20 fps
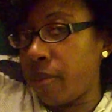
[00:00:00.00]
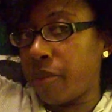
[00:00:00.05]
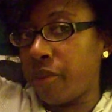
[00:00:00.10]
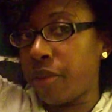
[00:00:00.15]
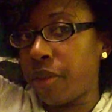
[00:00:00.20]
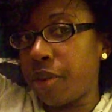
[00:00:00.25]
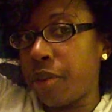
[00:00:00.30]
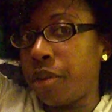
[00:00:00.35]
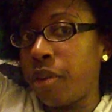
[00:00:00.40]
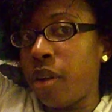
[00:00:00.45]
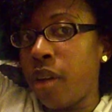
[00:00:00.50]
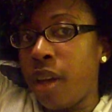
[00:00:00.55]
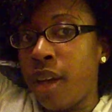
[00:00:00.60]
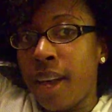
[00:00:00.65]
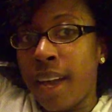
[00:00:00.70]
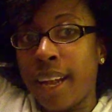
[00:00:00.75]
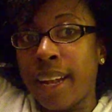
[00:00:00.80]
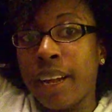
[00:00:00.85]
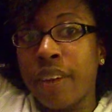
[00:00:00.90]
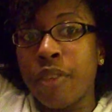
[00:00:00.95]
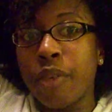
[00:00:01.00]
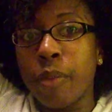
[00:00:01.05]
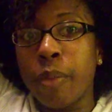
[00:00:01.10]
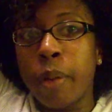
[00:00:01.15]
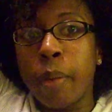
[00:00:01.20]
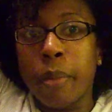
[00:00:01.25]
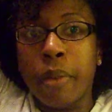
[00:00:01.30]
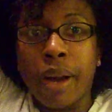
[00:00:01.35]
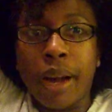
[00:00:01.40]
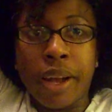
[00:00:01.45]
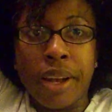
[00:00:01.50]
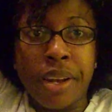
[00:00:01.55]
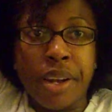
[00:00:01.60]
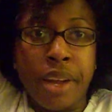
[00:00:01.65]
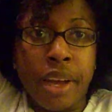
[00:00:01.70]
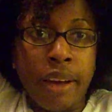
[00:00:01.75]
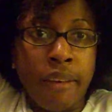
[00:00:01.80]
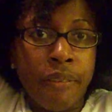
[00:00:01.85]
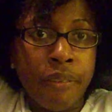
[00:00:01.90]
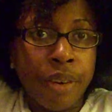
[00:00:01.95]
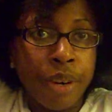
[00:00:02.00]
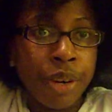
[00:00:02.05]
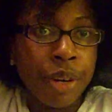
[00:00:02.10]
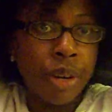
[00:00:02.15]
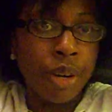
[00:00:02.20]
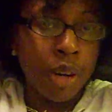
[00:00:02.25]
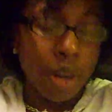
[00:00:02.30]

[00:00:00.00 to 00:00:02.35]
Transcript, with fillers: through. And I remember I never